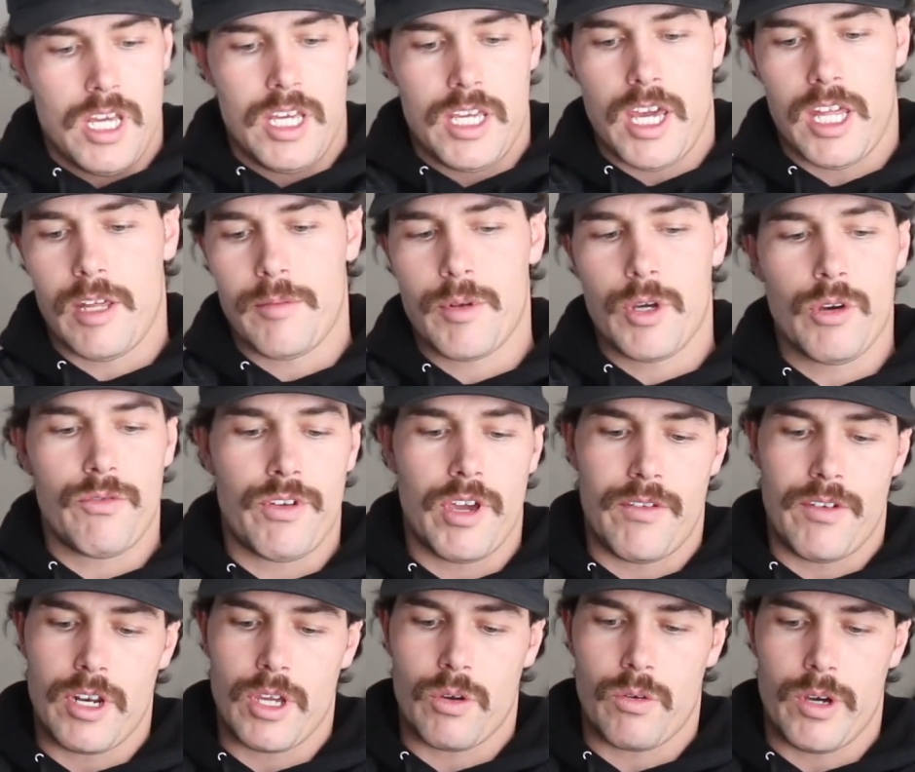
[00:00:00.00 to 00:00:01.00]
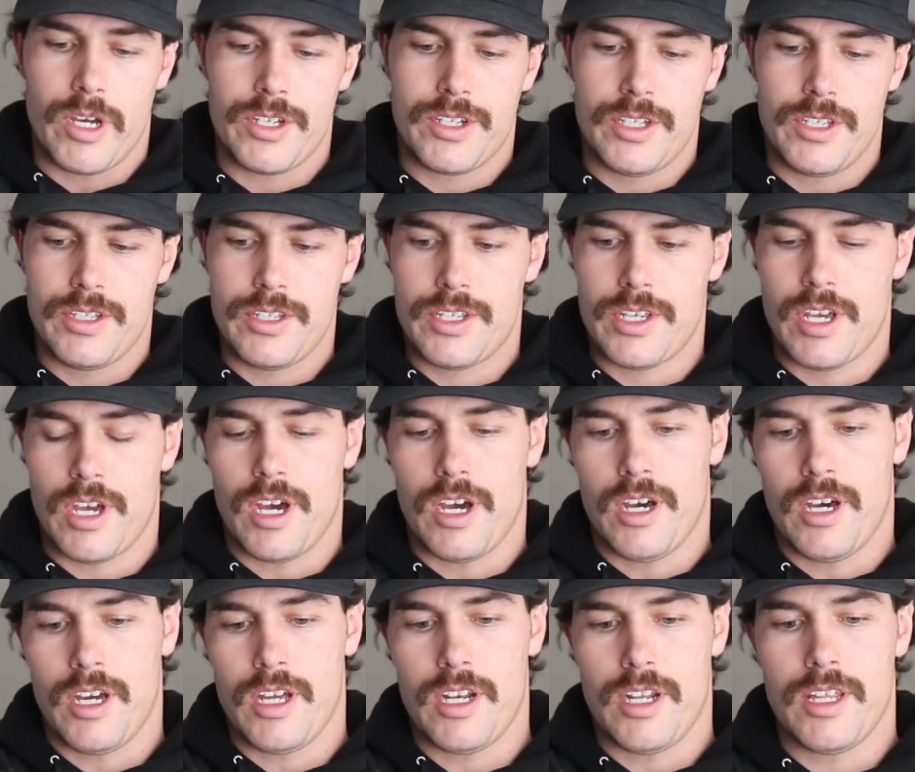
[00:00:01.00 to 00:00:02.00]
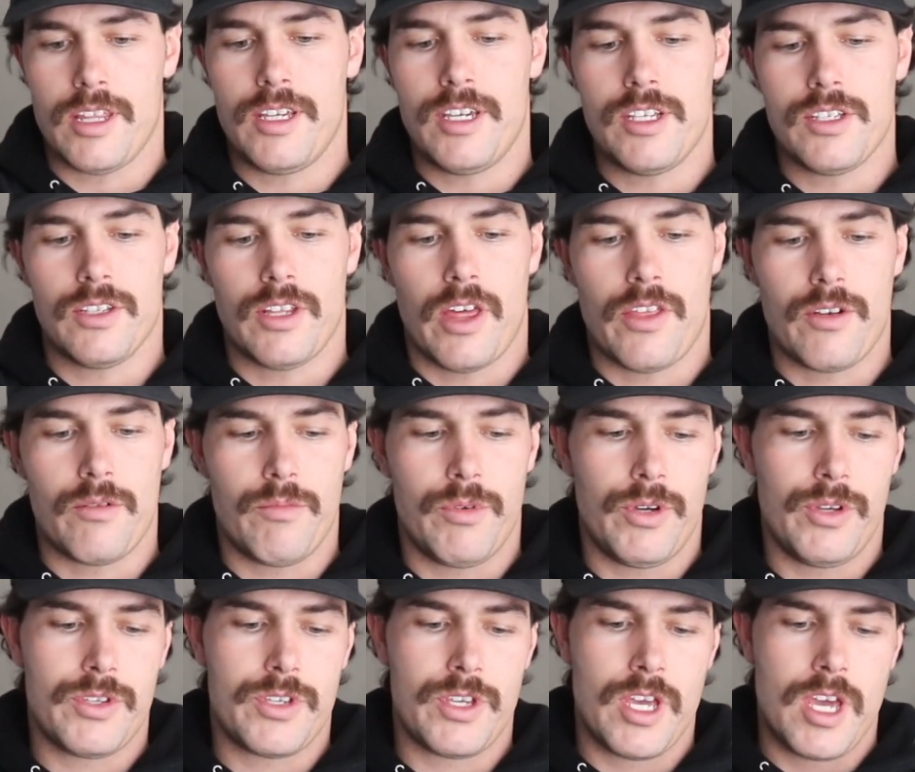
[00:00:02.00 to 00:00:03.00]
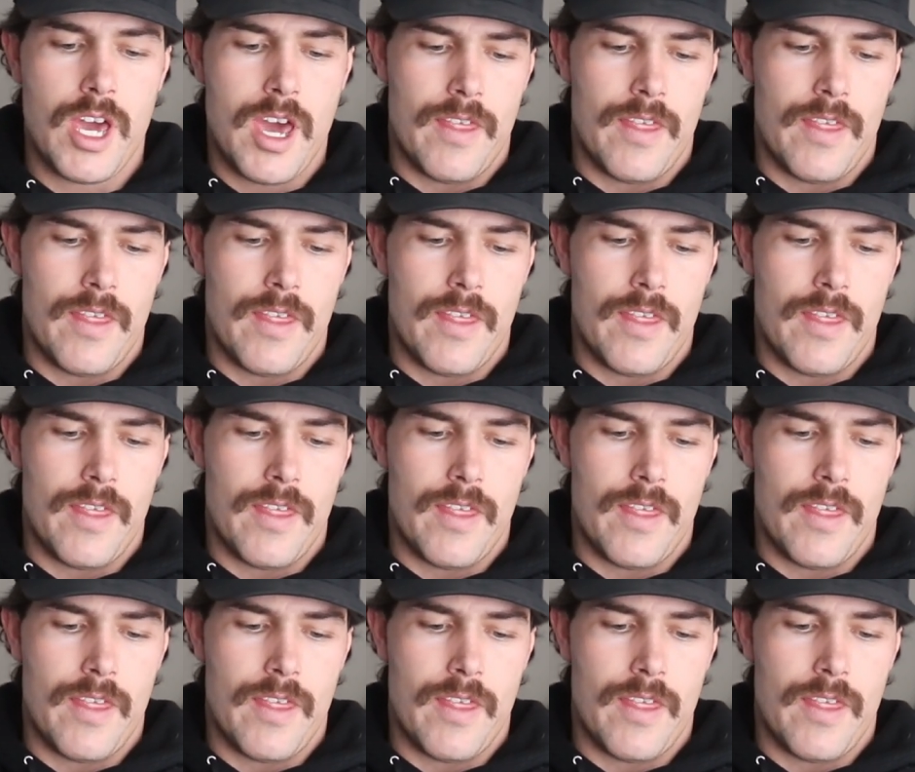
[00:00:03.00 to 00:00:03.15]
yeah, let me know if you have any questions on these leather boots.